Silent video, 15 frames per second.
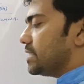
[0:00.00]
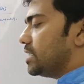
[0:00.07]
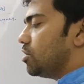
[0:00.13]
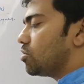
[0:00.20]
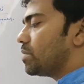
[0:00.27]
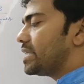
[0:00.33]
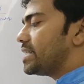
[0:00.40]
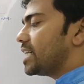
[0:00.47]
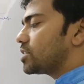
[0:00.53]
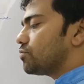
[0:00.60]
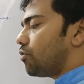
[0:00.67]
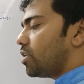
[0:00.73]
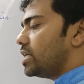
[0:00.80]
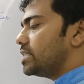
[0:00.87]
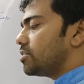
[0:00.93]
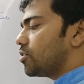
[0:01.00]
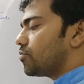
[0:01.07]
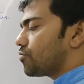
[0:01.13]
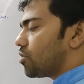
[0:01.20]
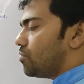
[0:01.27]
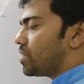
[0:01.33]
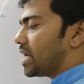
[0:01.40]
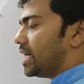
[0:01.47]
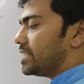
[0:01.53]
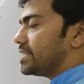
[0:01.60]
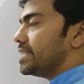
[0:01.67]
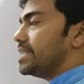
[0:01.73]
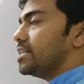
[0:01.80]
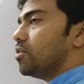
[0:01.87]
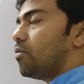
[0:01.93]
she looked with tears falling down from her
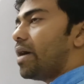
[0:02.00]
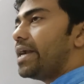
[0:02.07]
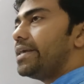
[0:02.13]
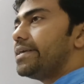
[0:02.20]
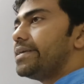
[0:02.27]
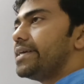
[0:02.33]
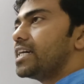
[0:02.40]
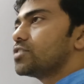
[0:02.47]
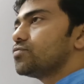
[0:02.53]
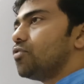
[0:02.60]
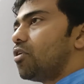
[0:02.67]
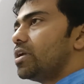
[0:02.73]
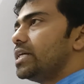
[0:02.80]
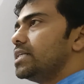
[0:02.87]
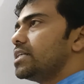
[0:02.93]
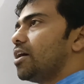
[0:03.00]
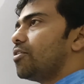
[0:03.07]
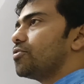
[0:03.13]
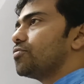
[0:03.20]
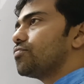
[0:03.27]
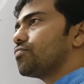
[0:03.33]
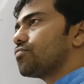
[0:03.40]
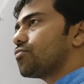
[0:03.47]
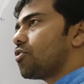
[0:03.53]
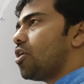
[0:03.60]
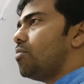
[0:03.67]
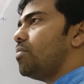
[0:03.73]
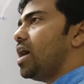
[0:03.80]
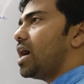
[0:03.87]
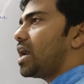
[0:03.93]
eyes. When tears falling down
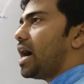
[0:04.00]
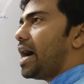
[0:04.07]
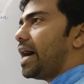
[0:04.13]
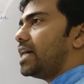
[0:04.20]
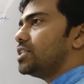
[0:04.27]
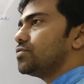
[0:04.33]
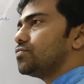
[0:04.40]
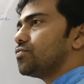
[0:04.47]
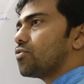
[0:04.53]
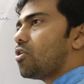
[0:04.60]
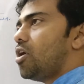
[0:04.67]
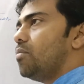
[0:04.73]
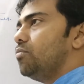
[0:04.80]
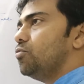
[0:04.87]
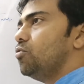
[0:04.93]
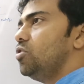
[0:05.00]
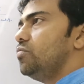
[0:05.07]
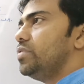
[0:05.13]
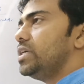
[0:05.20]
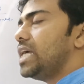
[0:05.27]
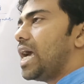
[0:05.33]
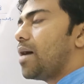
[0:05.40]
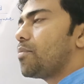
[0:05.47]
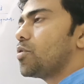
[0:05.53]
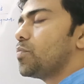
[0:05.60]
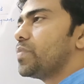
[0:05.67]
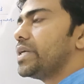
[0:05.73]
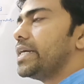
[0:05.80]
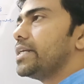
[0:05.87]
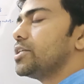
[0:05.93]
from her eyes, from will be
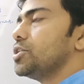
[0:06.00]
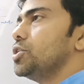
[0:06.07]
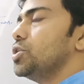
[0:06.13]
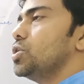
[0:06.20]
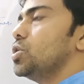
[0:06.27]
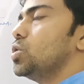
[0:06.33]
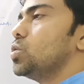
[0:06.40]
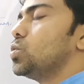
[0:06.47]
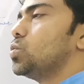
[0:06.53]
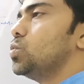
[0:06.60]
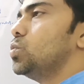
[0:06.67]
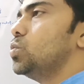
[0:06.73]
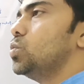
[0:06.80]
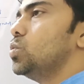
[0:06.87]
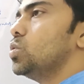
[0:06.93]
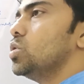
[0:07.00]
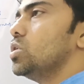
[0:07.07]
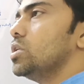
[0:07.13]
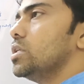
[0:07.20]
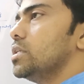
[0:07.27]
appropriate to